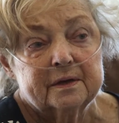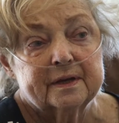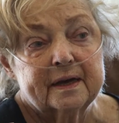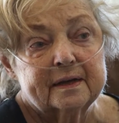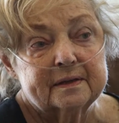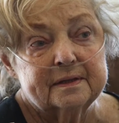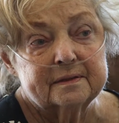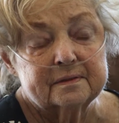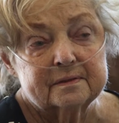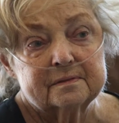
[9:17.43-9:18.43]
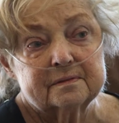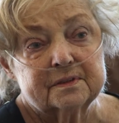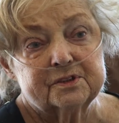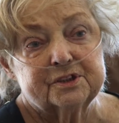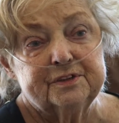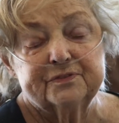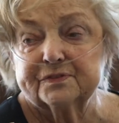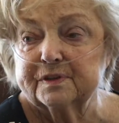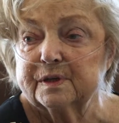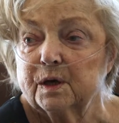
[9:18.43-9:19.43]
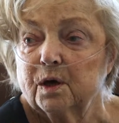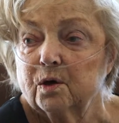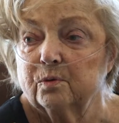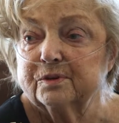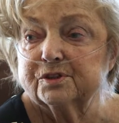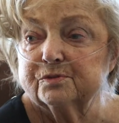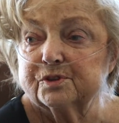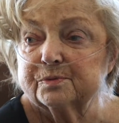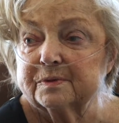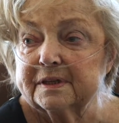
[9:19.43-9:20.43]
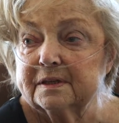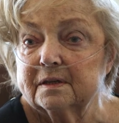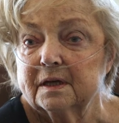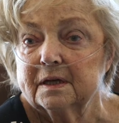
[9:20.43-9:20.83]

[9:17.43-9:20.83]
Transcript: You had a chief who was usually